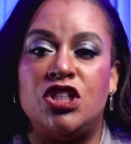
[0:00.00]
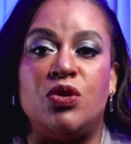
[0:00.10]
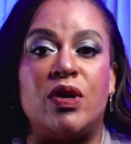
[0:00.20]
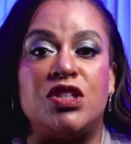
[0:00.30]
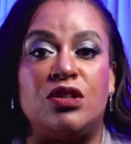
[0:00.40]
Do
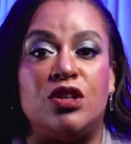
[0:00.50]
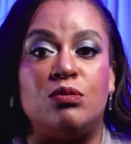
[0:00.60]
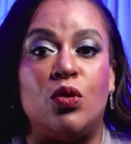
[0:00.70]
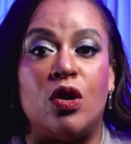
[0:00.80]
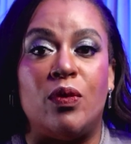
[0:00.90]
you want to learn
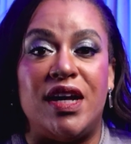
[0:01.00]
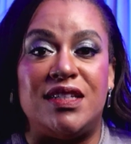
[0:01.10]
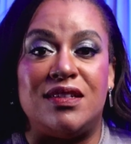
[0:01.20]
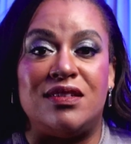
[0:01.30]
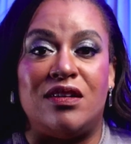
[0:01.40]
more
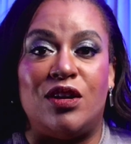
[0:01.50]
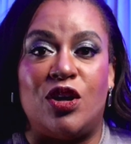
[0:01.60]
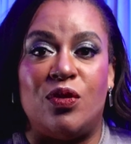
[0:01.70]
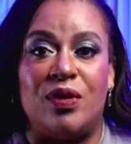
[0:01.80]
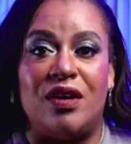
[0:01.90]
ways to start a
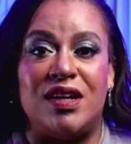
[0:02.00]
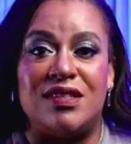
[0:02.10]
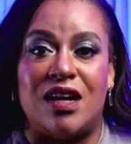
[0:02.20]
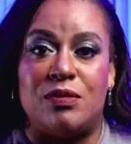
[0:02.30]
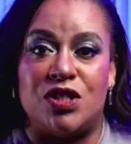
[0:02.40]
career in
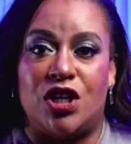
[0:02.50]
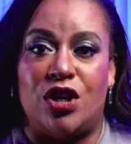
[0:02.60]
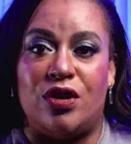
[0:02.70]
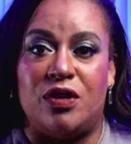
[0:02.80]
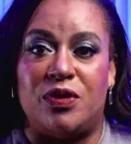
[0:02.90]

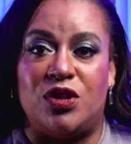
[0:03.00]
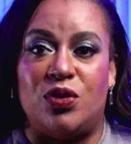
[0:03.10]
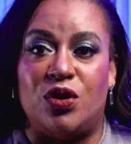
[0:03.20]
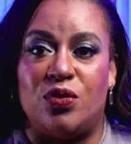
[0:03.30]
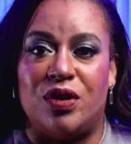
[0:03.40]
cybersecurity with
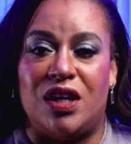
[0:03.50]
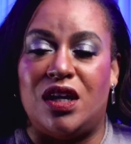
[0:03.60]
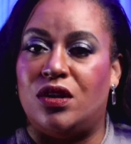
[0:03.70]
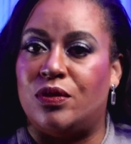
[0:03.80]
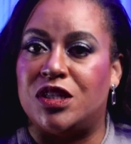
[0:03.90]
no degree
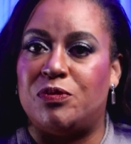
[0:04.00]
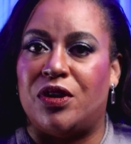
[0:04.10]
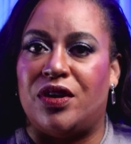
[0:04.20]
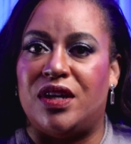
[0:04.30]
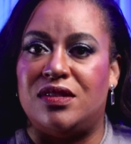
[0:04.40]
and no
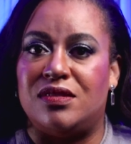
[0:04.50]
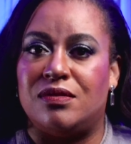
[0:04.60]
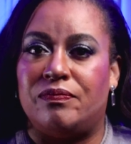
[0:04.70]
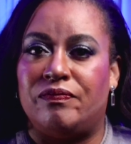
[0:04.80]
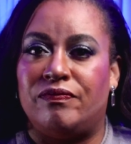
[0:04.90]
experience?